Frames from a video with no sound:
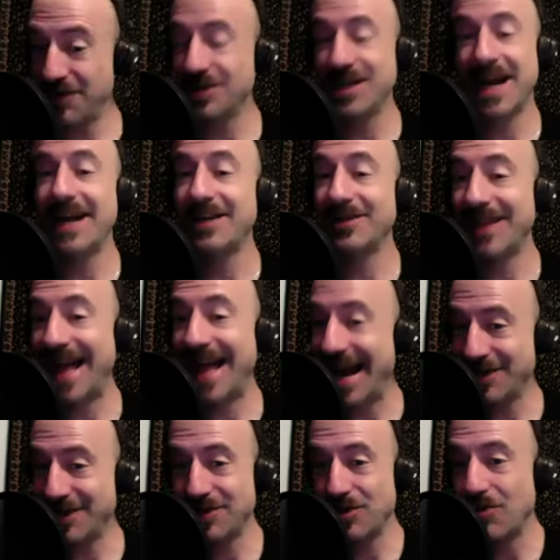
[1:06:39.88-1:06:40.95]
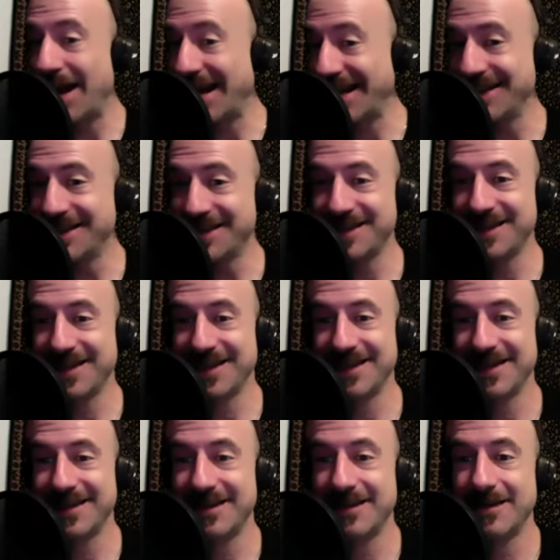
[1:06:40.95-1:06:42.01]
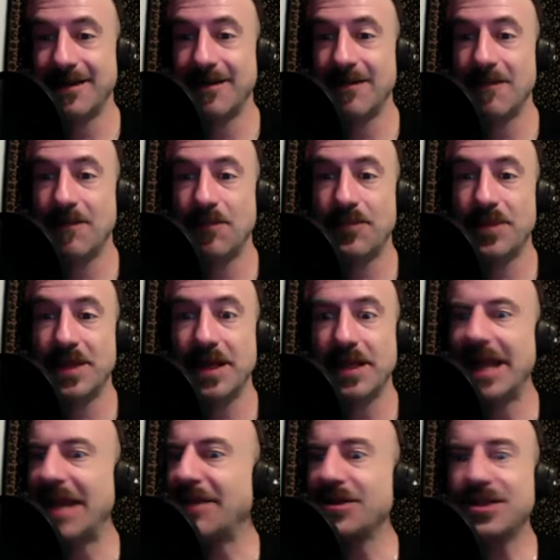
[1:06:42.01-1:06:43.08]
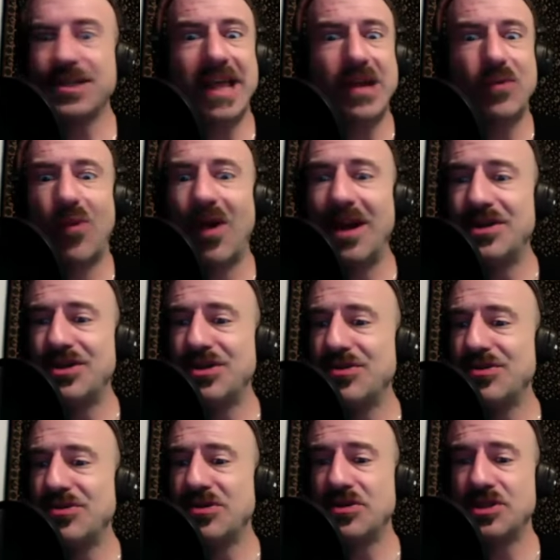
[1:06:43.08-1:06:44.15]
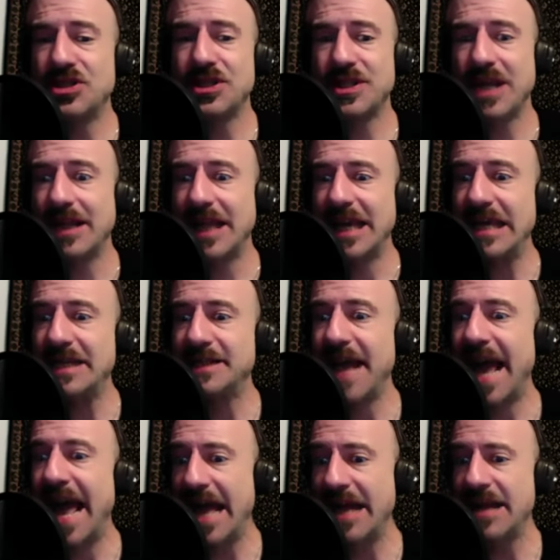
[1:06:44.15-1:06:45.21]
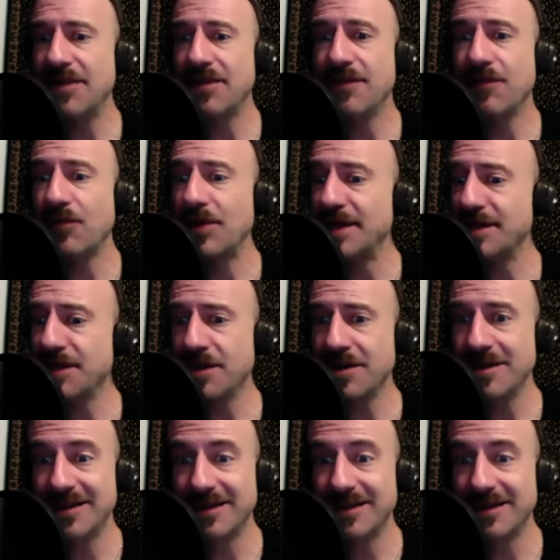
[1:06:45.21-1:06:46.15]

title actor credits. Like there's like one dude who's just got like his head in the freezer,